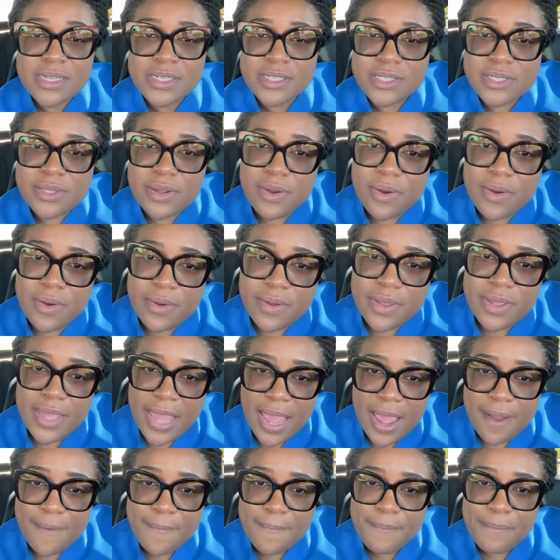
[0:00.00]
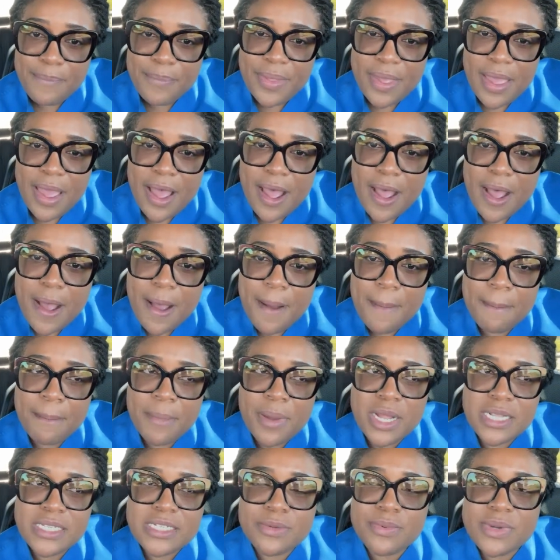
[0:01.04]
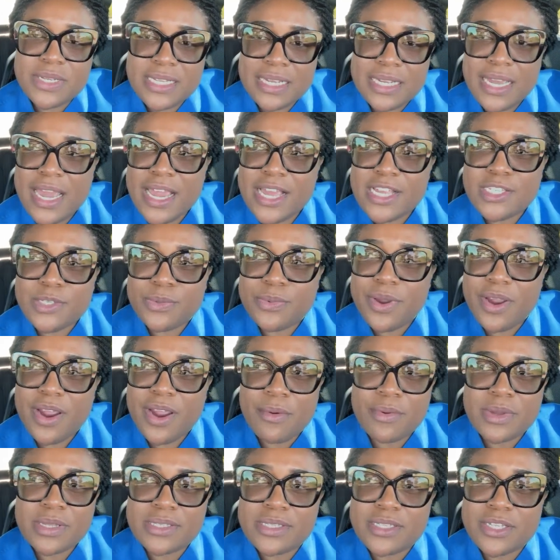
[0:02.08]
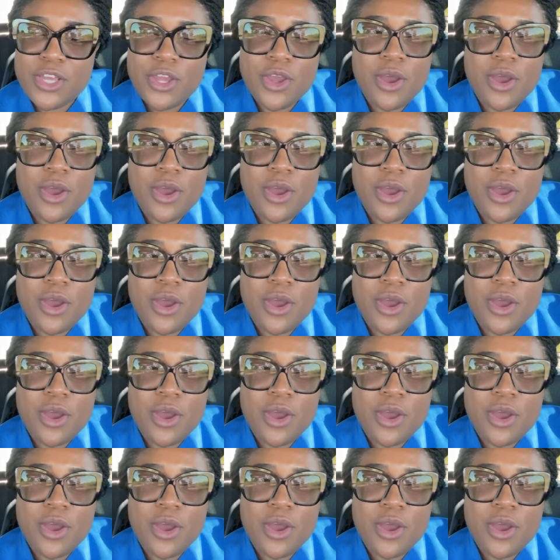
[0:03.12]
So yeah, but it was a case where I was